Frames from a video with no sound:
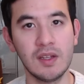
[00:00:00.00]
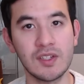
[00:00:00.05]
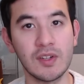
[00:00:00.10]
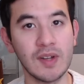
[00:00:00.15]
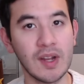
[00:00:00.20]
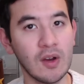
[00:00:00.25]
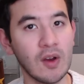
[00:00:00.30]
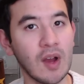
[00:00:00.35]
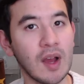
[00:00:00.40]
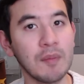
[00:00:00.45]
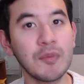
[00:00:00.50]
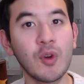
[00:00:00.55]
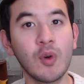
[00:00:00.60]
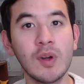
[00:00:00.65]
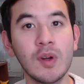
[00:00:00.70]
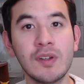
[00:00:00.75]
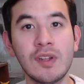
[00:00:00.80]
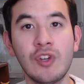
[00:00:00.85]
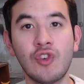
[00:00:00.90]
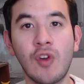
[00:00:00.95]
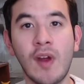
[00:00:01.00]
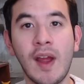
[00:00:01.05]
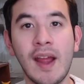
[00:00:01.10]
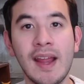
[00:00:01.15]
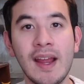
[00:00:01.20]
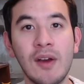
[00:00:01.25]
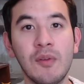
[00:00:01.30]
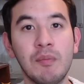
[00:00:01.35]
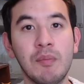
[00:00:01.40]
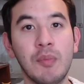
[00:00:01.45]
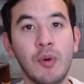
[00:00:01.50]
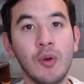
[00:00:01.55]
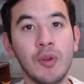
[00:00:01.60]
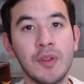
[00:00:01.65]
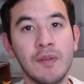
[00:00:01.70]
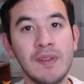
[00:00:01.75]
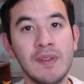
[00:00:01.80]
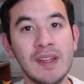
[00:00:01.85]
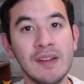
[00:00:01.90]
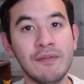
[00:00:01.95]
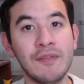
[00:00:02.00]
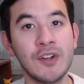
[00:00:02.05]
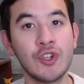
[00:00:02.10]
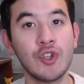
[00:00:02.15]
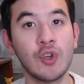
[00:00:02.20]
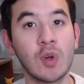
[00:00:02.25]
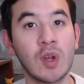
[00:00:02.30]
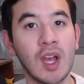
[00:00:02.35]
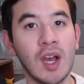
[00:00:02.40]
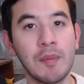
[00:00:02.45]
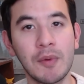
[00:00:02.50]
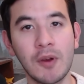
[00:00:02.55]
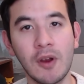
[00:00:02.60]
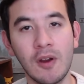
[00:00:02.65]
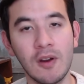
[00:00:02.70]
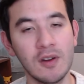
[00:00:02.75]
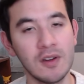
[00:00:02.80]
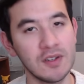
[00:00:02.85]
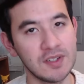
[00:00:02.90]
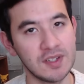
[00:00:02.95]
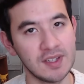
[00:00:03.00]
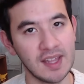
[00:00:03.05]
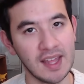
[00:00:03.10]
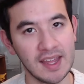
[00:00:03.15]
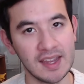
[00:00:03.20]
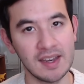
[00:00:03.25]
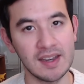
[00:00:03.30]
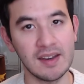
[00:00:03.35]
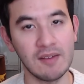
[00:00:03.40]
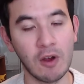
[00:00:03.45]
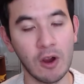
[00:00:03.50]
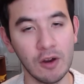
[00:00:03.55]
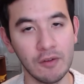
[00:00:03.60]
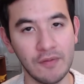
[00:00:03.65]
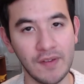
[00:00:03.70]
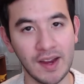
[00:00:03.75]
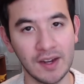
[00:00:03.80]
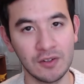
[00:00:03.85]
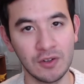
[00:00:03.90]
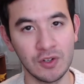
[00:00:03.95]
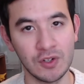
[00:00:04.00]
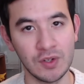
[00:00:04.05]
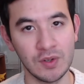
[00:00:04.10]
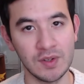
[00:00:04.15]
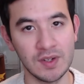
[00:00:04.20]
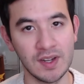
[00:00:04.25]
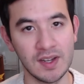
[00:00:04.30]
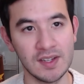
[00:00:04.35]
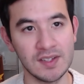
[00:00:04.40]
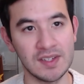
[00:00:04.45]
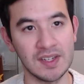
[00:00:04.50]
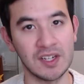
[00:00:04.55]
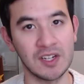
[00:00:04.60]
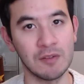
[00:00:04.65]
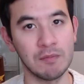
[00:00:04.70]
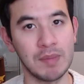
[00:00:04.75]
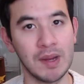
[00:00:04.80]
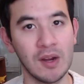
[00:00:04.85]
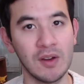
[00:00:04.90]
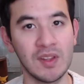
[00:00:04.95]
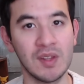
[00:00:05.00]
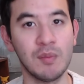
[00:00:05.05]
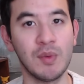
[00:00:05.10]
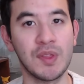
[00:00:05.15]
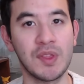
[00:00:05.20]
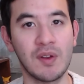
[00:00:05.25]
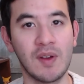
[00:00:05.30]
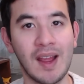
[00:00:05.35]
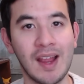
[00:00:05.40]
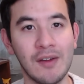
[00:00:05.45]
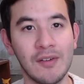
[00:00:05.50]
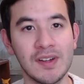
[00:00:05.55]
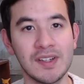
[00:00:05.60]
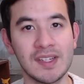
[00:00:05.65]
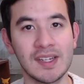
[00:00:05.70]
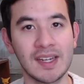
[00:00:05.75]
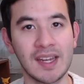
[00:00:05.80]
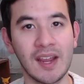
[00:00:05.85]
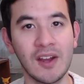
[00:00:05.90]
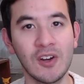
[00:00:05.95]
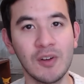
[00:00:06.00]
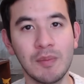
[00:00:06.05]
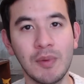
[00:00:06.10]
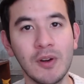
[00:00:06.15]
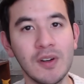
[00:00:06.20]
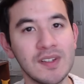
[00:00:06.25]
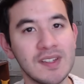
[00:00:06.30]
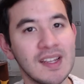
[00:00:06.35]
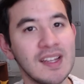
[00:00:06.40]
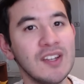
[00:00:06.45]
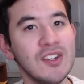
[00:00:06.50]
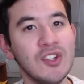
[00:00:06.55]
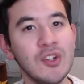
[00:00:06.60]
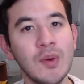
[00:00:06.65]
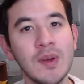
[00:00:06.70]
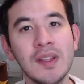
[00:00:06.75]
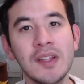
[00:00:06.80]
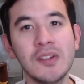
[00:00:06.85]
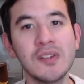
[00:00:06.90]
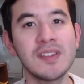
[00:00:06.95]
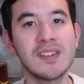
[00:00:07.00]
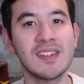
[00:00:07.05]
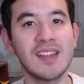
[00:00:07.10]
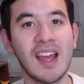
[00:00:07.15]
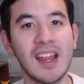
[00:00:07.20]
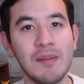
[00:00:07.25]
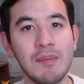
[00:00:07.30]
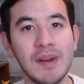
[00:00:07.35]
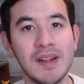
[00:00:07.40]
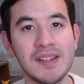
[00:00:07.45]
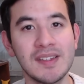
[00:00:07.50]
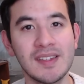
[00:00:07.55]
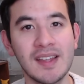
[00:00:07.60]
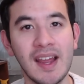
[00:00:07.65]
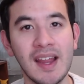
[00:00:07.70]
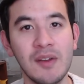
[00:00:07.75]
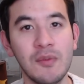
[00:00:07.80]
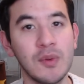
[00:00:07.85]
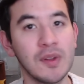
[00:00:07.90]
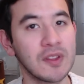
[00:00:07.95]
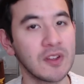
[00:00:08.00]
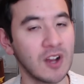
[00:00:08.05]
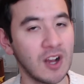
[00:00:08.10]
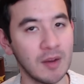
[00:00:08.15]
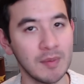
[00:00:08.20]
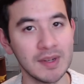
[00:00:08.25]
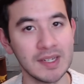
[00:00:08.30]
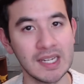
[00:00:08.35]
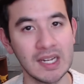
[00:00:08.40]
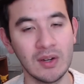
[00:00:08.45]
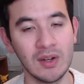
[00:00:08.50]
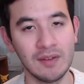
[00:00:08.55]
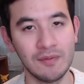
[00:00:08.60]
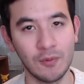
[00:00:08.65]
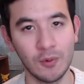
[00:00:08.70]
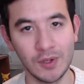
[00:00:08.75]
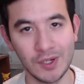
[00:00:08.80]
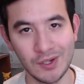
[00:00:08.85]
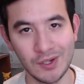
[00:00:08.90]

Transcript: now I'm going to try out both of the official Cup cars that rFactor2 does and compare them with their iRacing counterparts and do a little side-by-side with commentary for you